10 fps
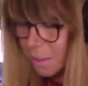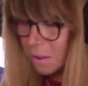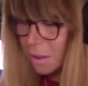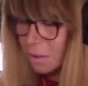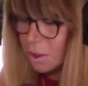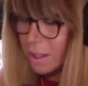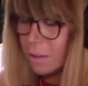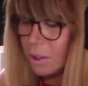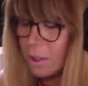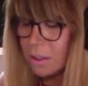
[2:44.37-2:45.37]
I mean,
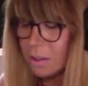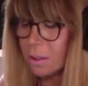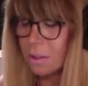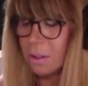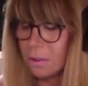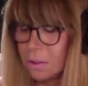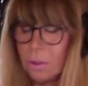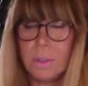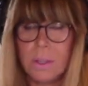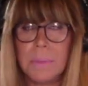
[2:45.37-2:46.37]
take a look at the
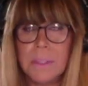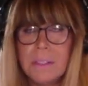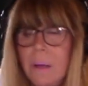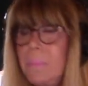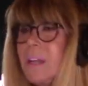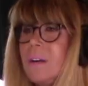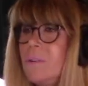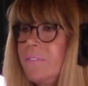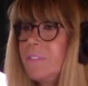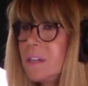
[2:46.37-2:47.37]
two of them and tell me they
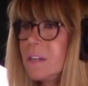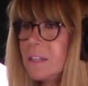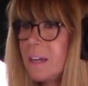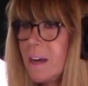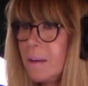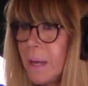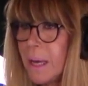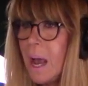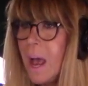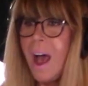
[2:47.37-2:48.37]
don't have a ton in
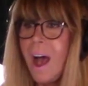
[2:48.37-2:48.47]
common.